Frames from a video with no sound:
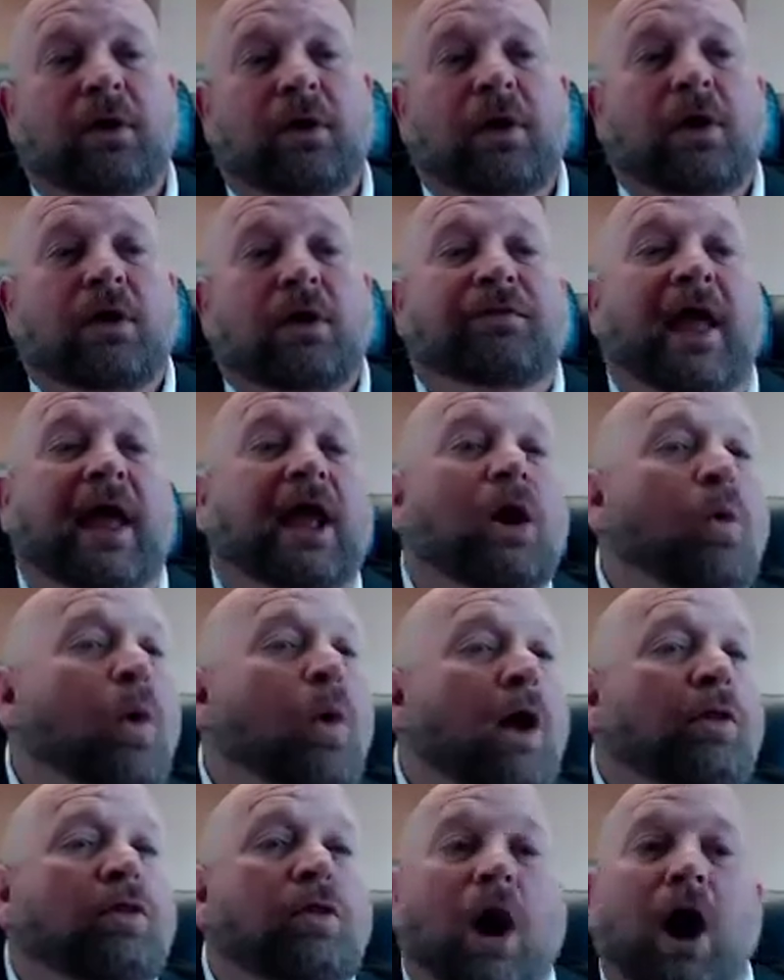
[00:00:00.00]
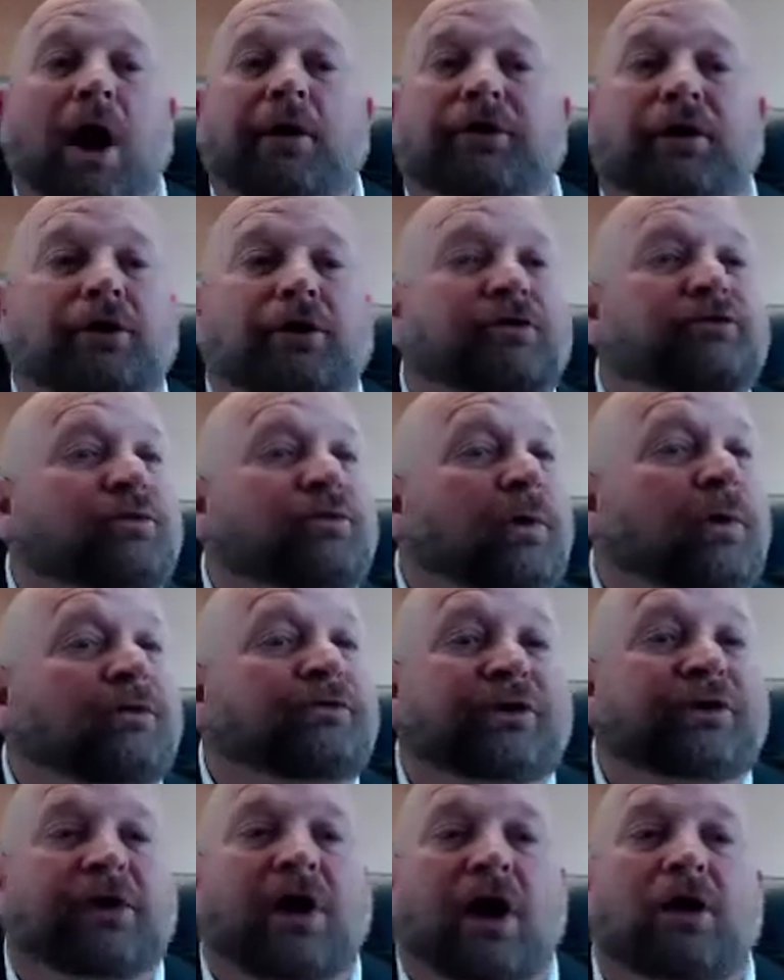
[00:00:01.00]
They go online, they're using
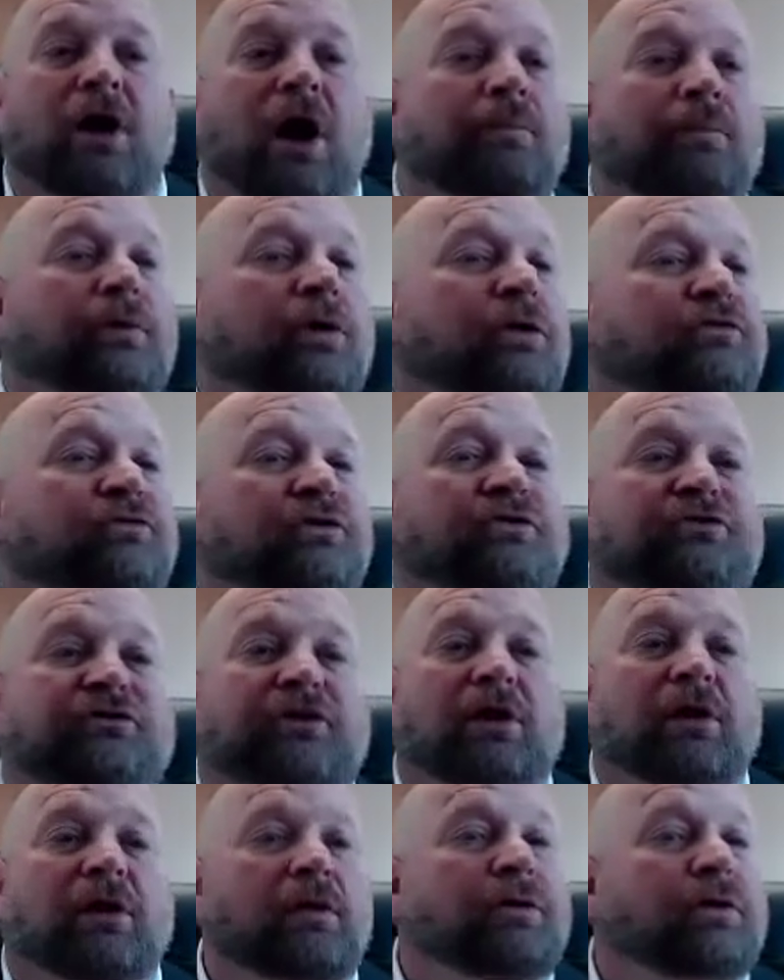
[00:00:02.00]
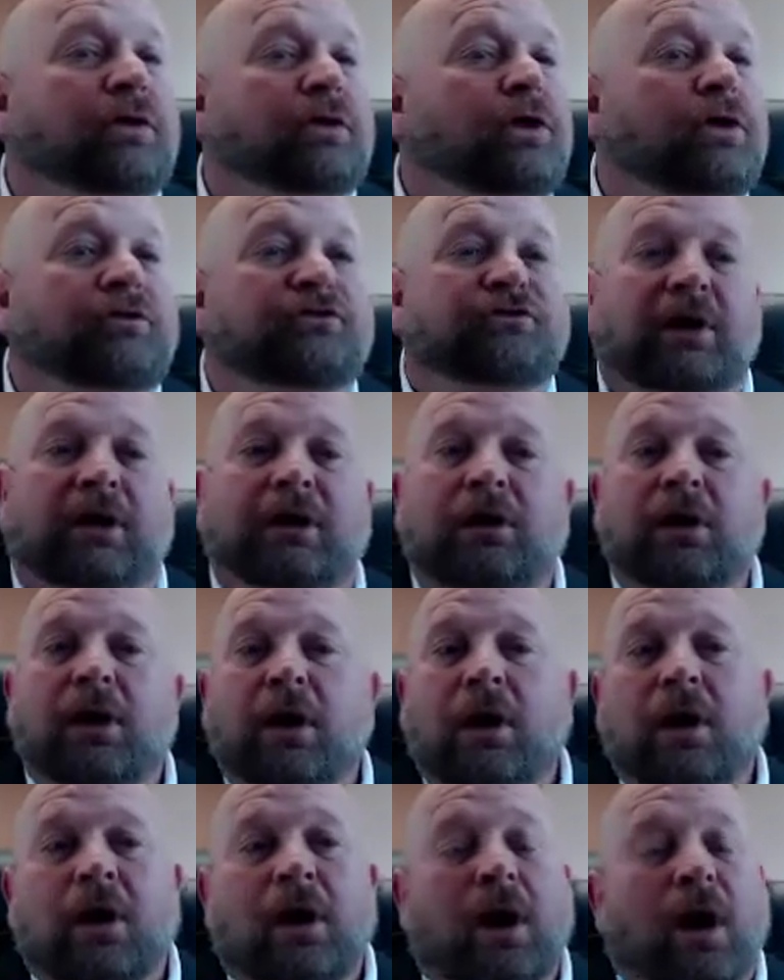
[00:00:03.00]
realtor.com, they're using Zillow, they're using
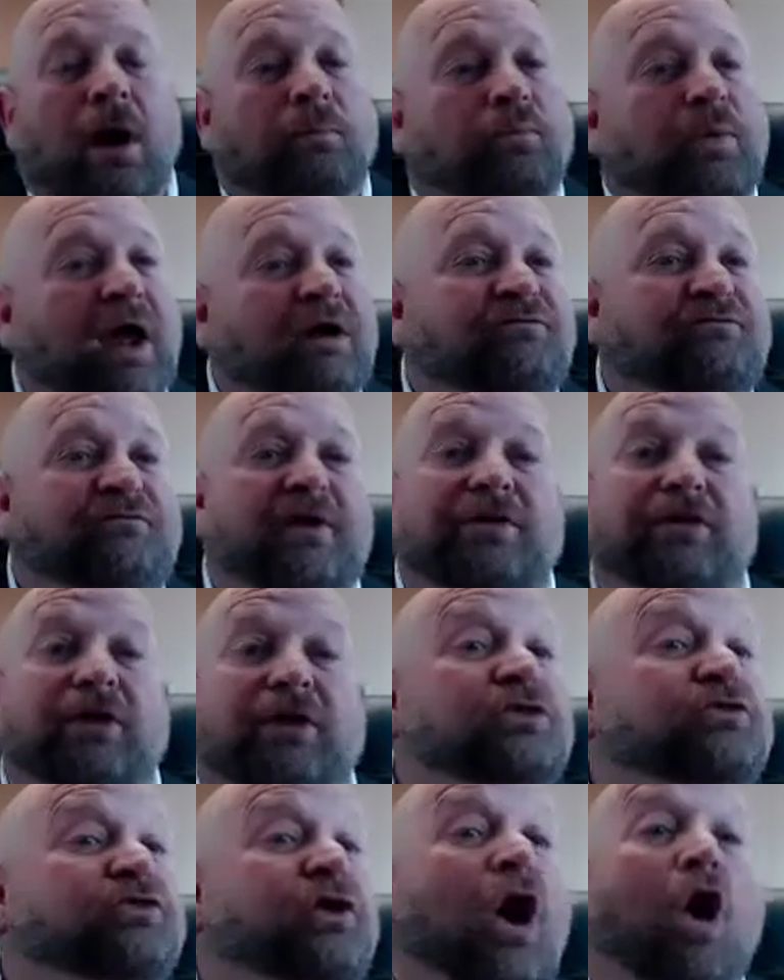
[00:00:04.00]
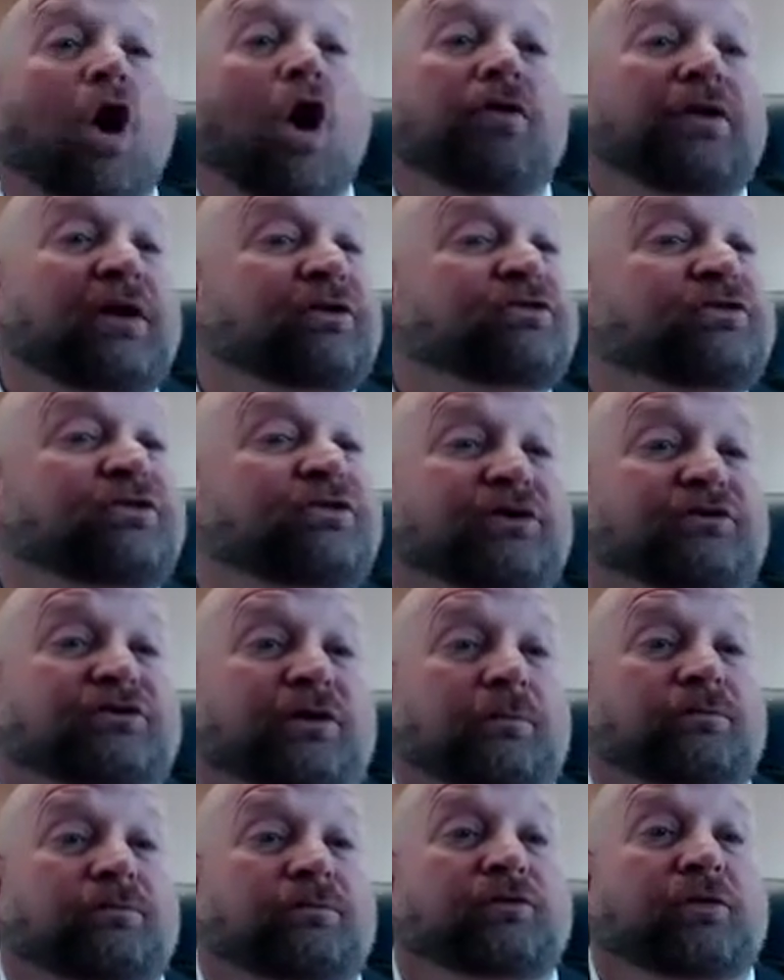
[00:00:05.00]
Redfin, they're using all these
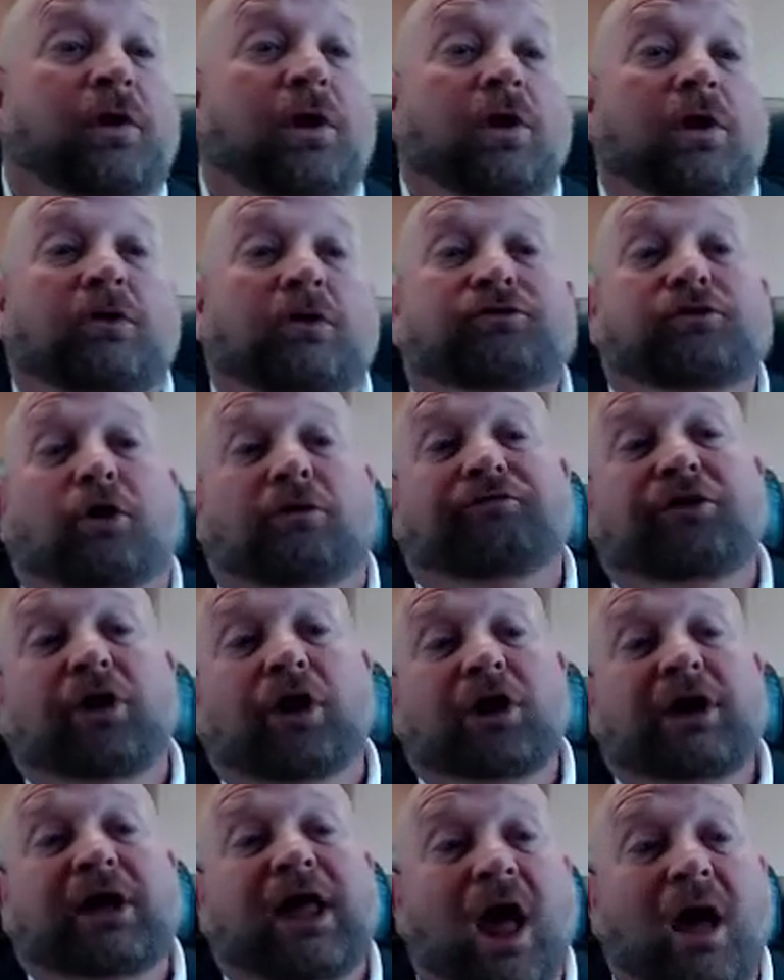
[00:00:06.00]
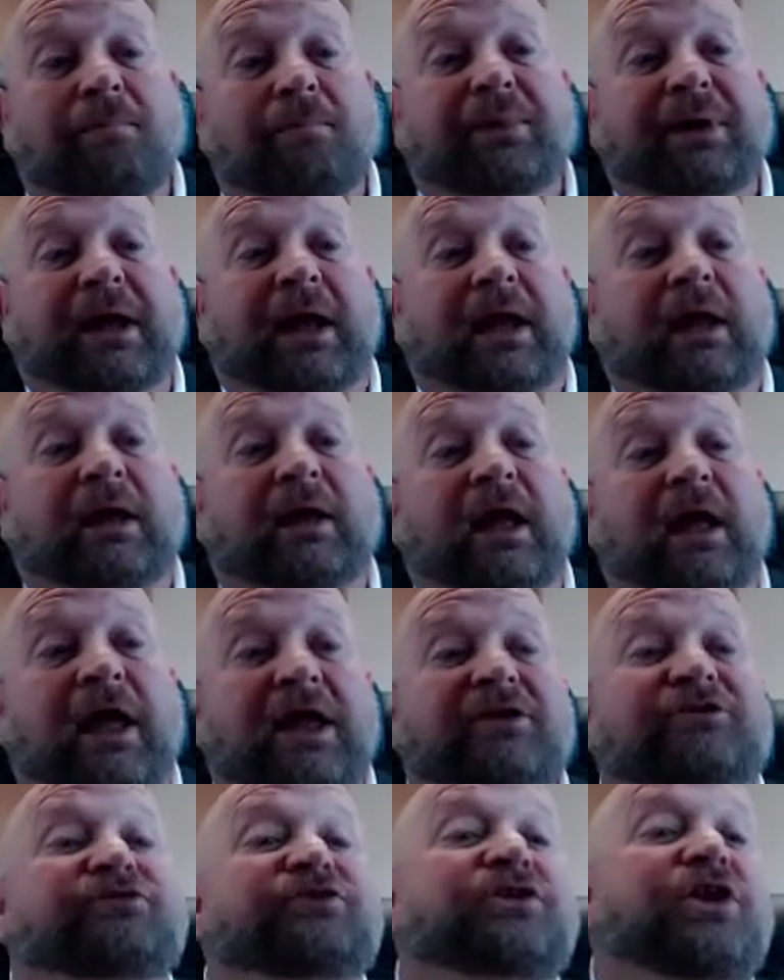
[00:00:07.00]
systems. So if your company
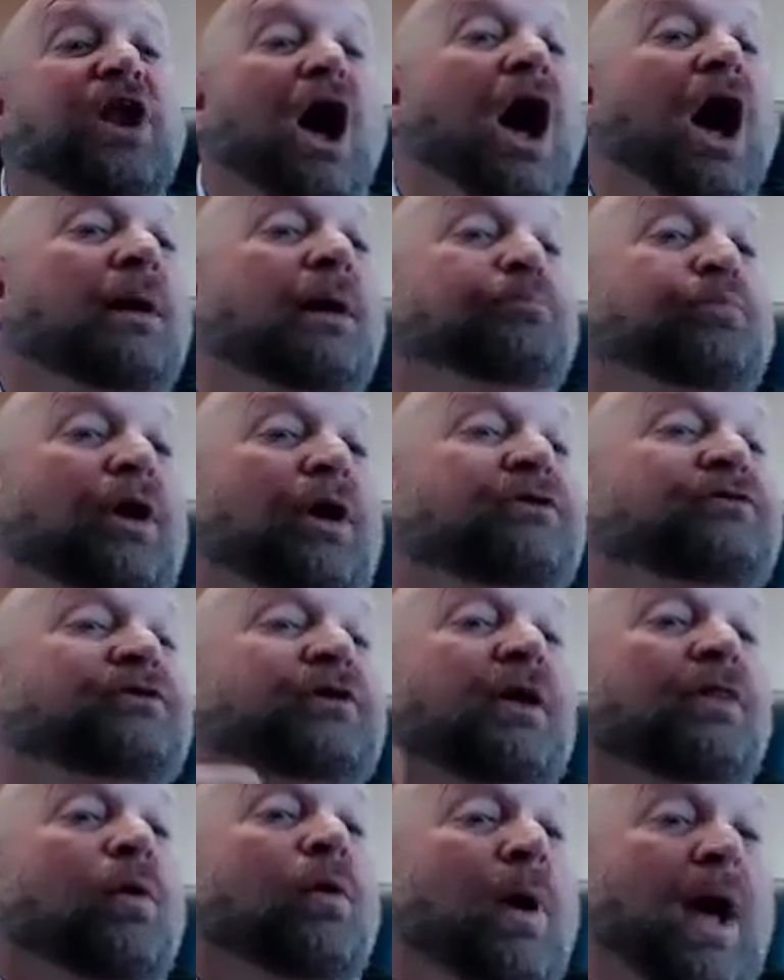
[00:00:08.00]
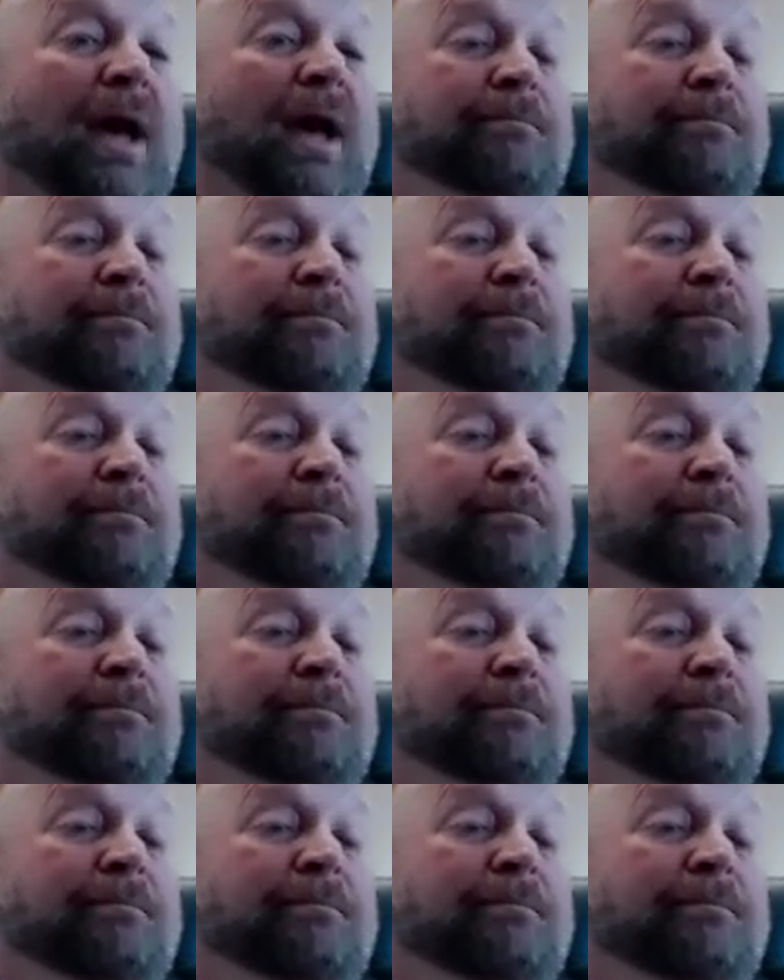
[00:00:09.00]
is not present on the web,